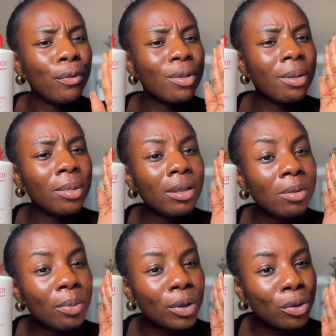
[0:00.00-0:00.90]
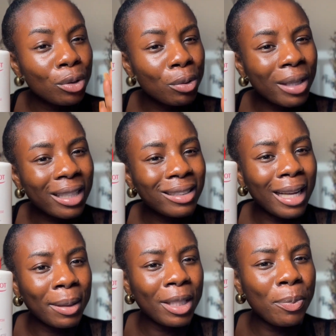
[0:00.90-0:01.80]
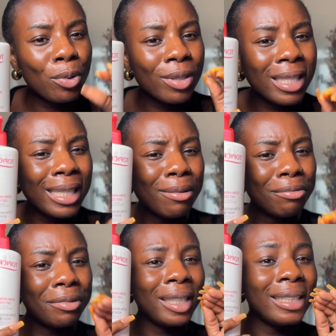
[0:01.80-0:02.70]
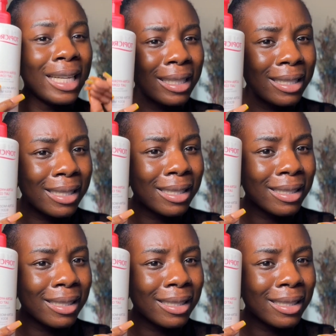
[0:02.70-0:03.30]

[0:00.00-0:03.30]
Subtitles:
for something to moisturize and keep your skin radiant,